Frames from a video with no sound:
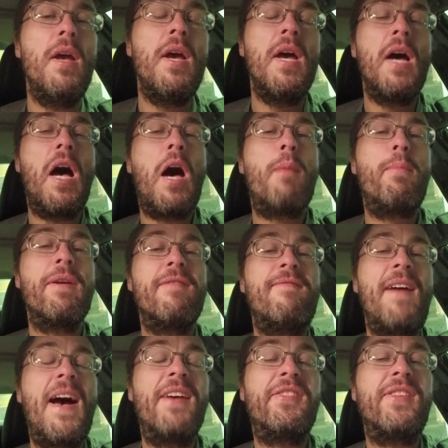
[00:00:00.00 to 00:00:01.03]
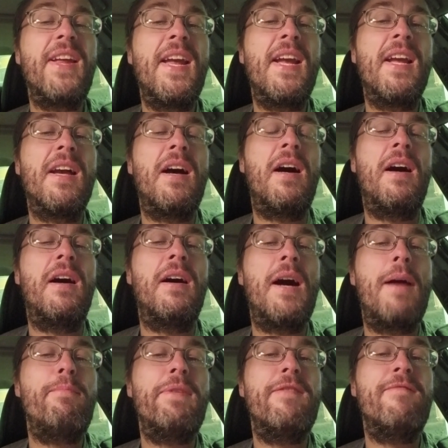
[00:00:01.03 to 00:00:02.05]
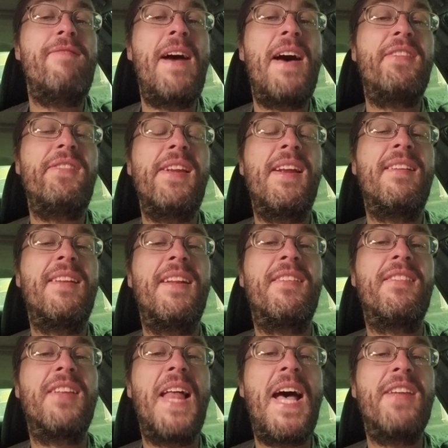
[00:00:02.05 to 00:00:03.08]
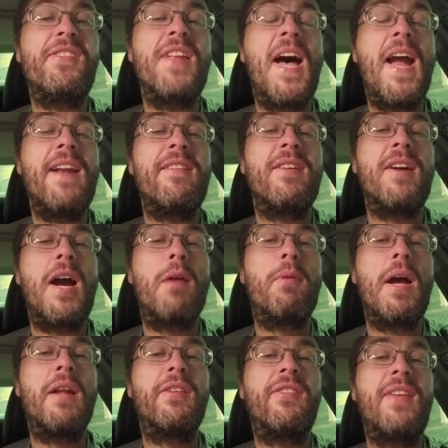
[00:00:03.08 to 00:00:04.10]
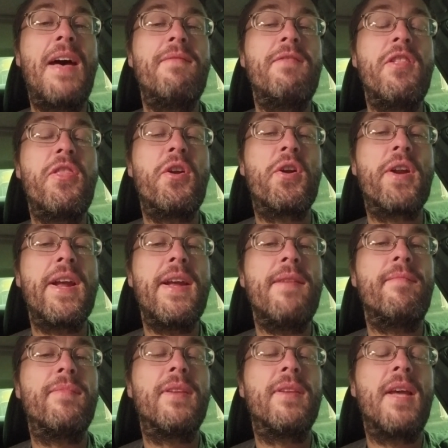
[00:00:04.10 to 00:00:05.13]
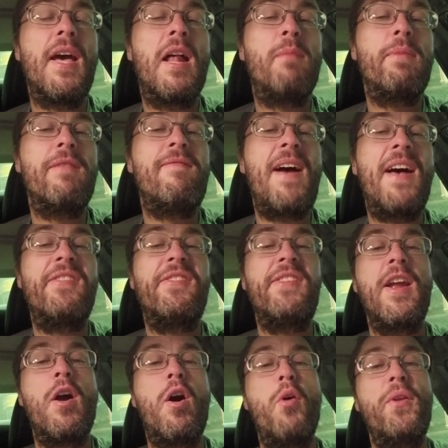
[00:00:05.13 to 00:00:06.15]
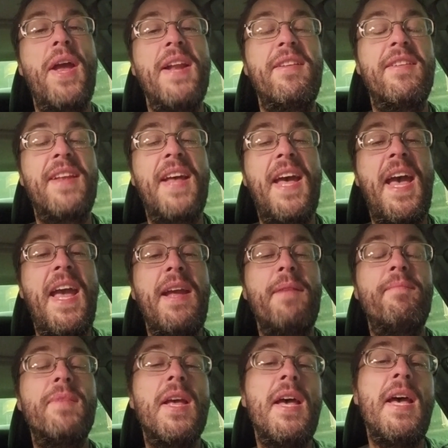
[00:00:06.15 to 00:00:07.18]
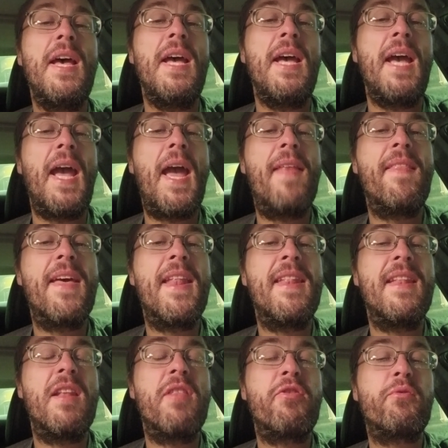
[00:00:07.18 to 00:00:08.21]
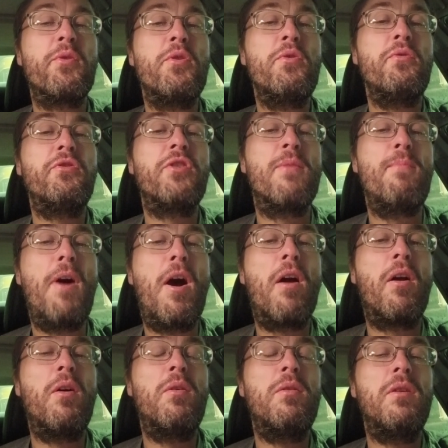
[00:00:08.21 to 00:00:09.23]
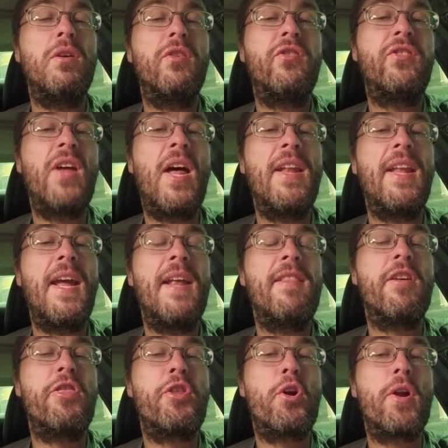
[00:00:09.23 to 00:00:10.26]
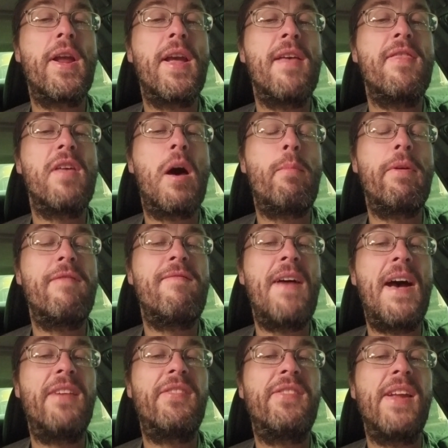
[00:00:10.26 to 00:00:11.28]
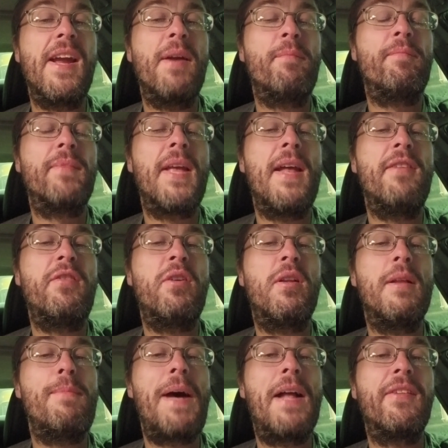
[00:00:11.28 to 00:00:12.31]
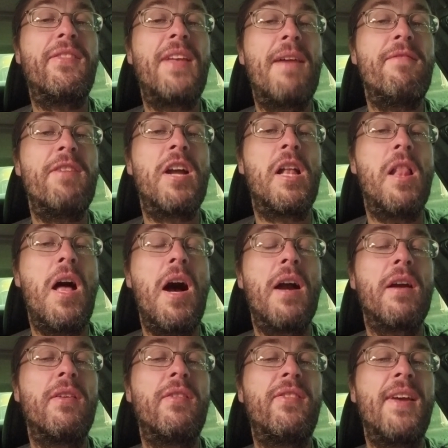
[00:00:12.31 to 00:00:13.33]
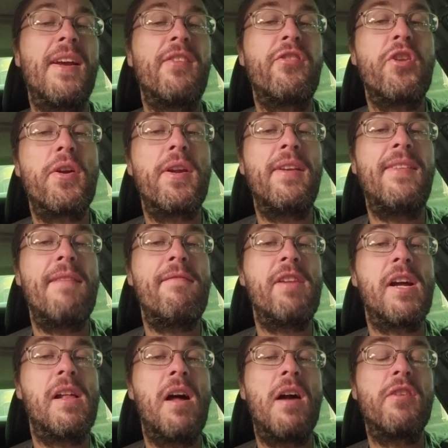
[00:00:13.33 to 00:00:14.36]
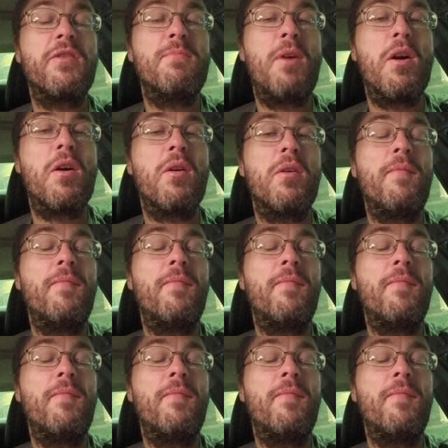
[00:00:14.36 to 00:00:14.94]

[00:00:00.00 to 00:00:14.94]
I'll be fasting. I've been fasting since last night around 7:30. I'll be fasting all day today, and then through tomorrow, Sunday the 30th, I'll be fasting until about 7 o'clock, 6:30, 7 o'clock tomorrow.